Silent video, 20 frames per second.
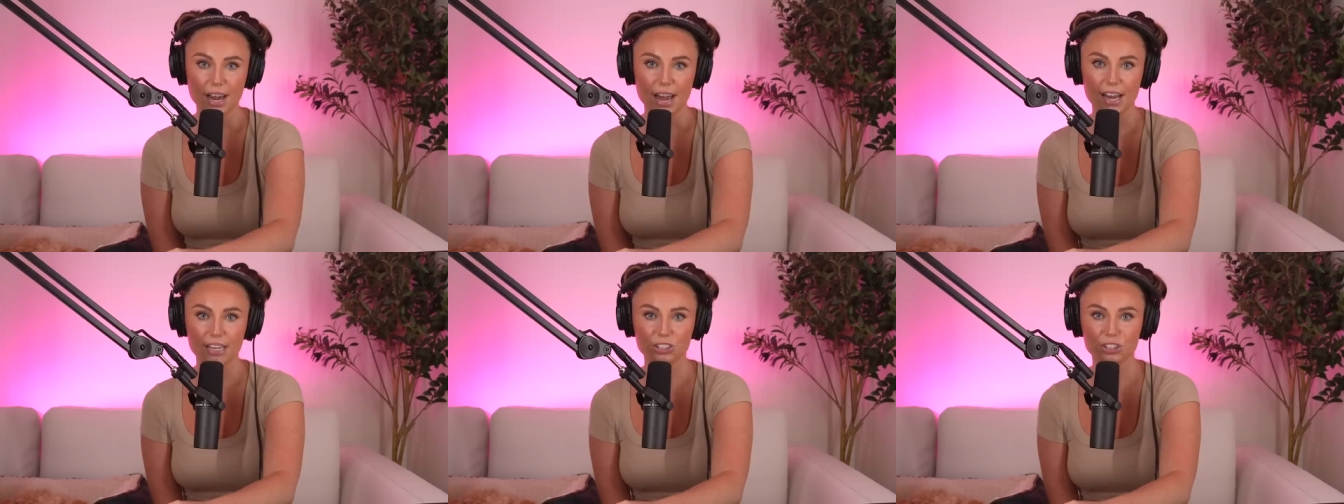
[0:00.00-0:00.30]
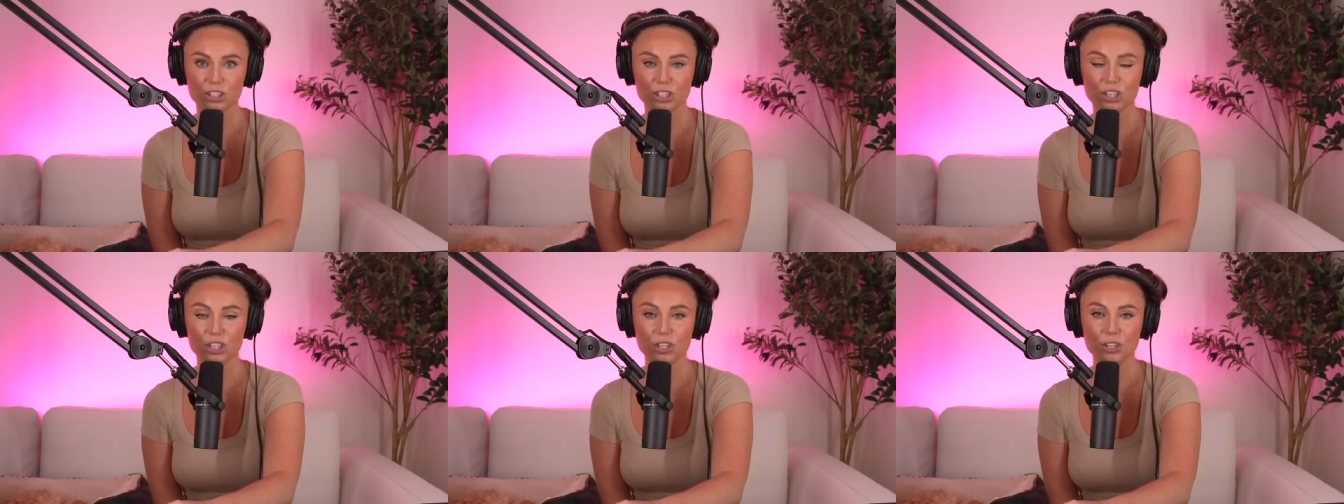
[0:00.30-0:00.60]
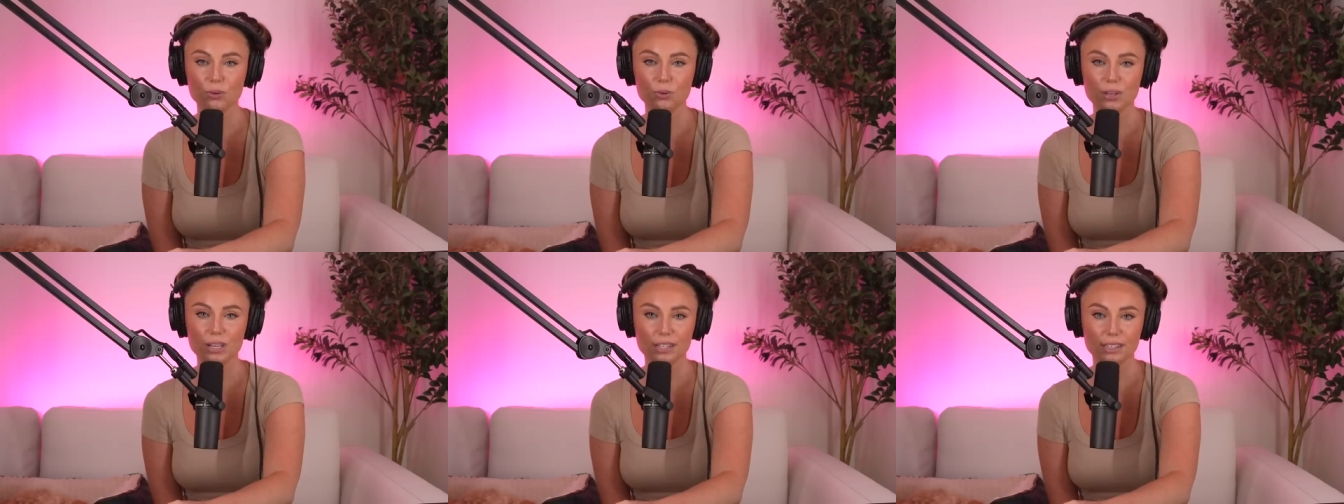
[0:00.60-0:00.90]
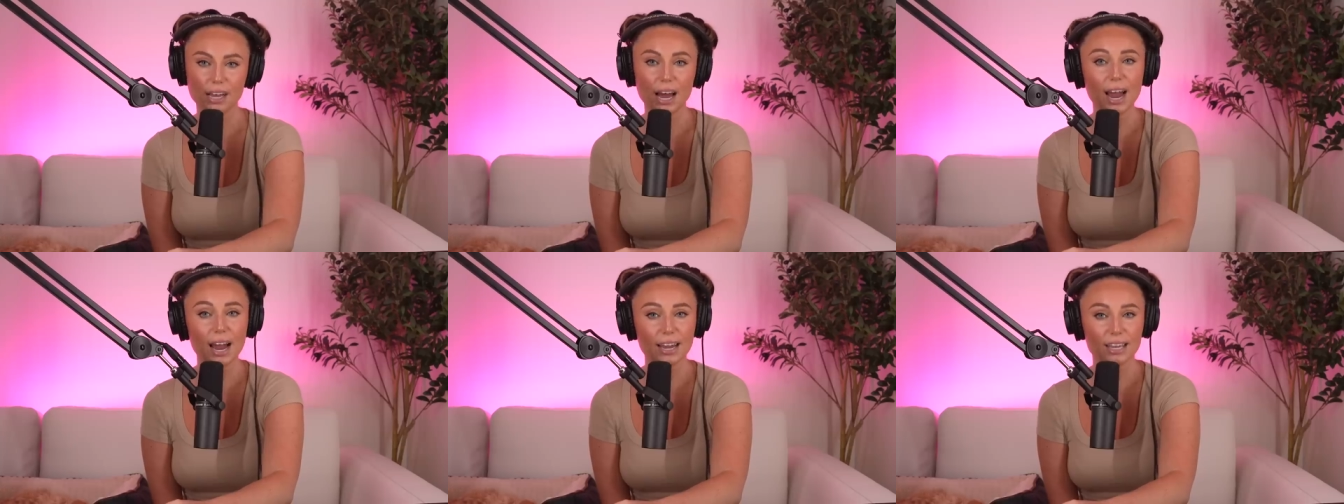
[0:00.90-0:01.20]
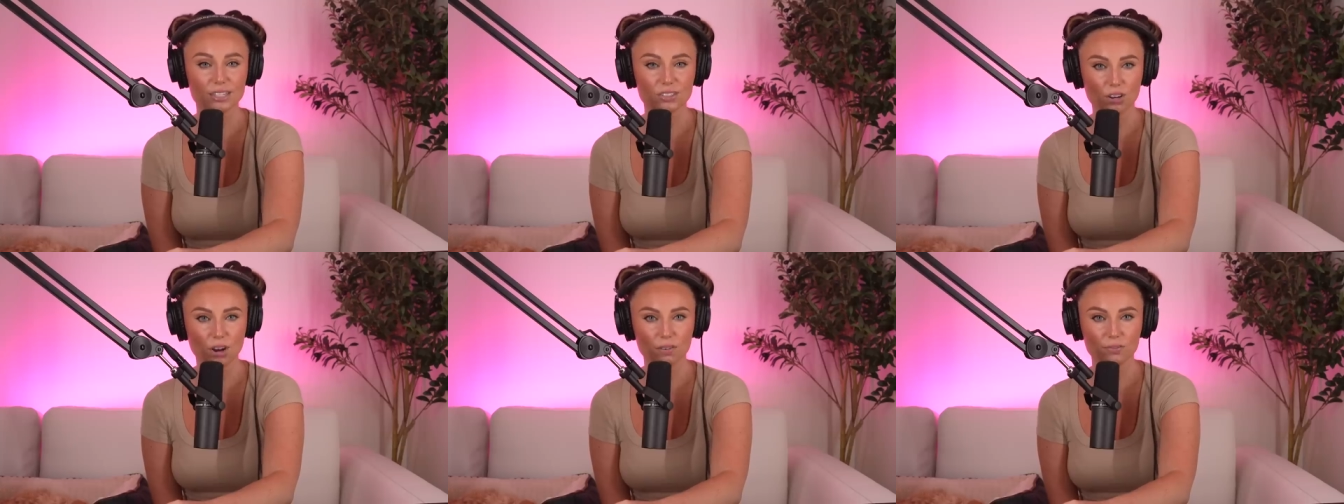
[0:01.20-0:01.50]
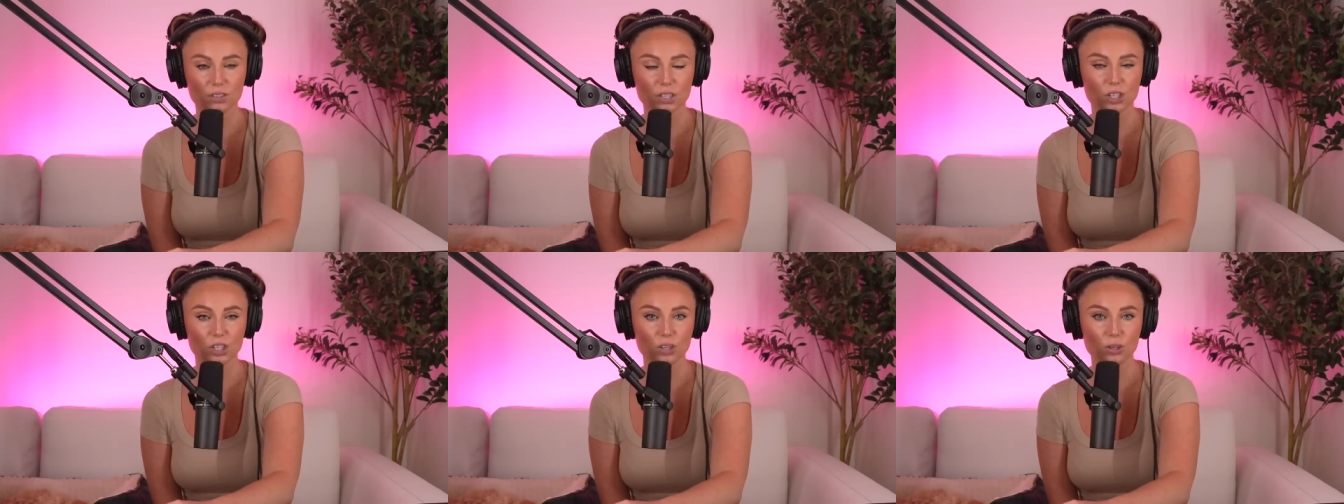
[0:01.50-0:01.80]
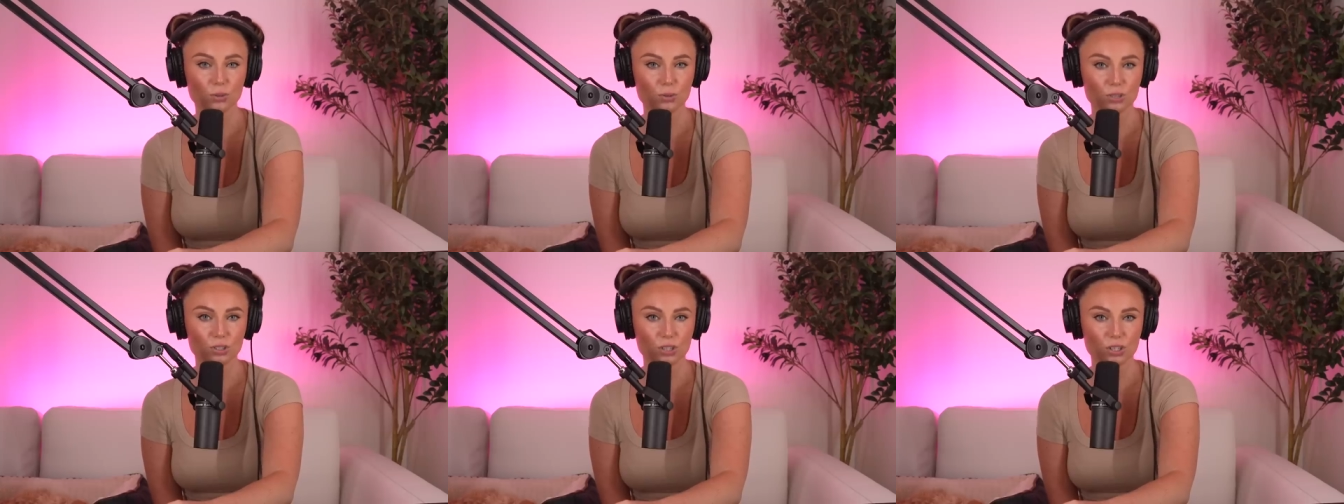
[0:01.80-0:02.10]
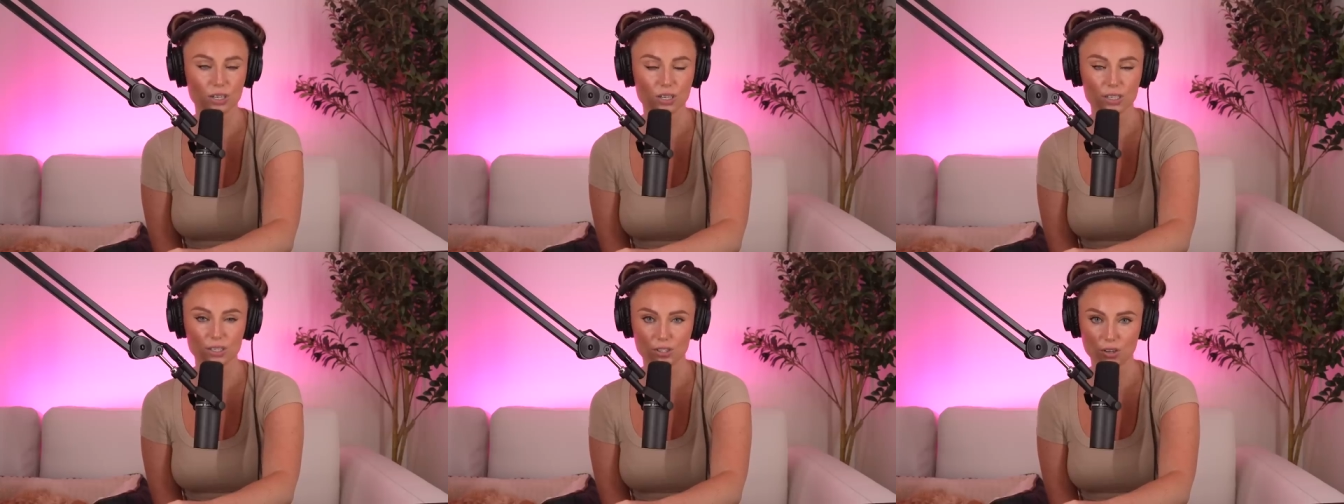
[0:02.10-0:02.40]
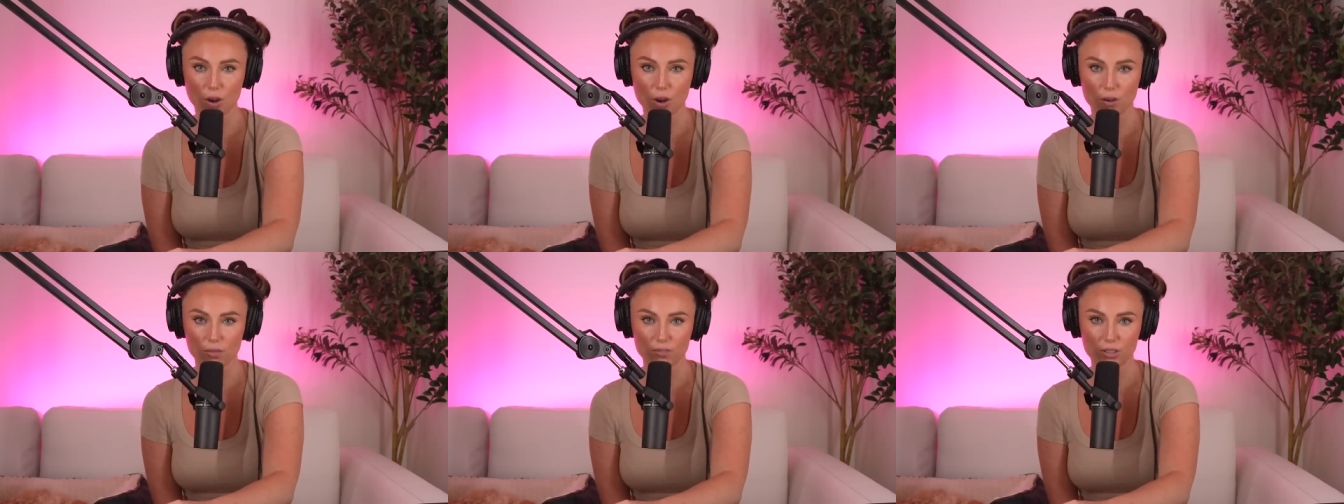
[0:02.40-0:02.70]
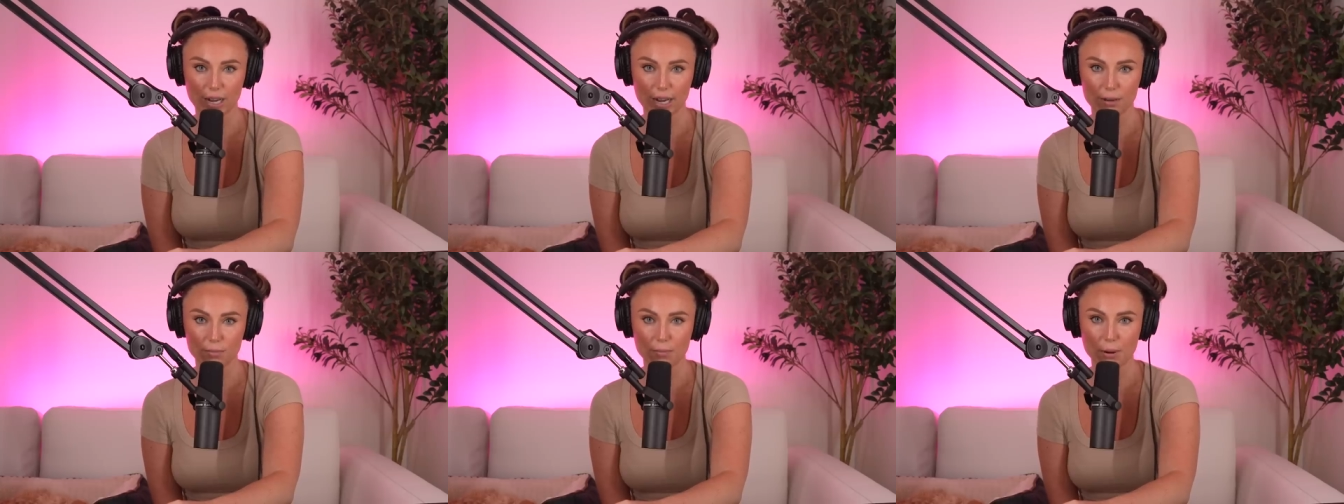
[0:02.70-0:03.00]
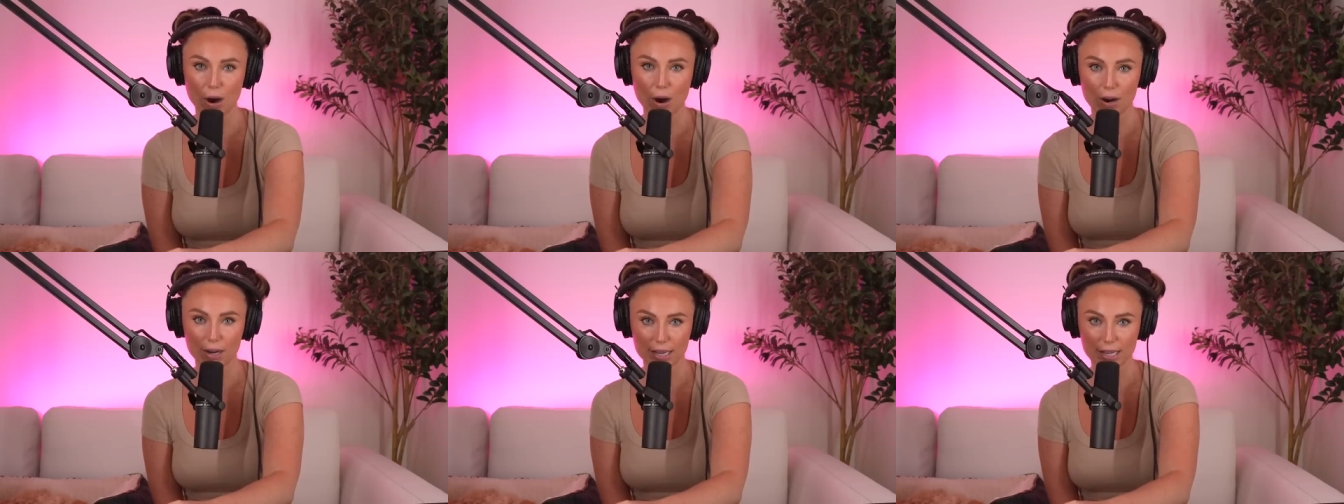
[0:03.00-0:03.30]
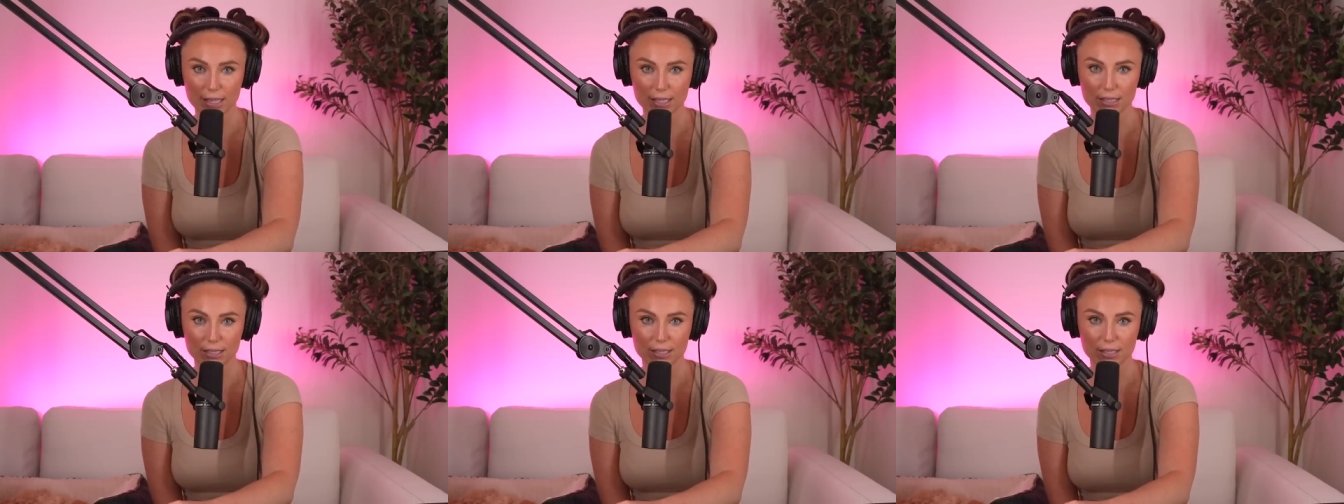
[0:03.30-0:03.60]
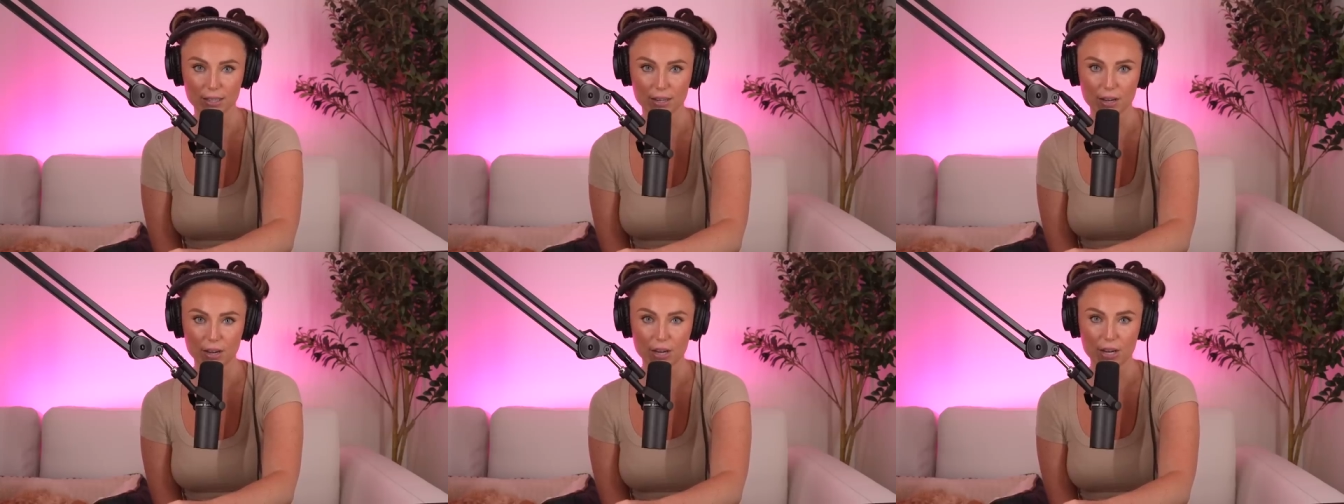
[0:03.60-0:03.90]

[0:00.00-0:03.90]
and she knew that lye is often used to dissolve dead bodies.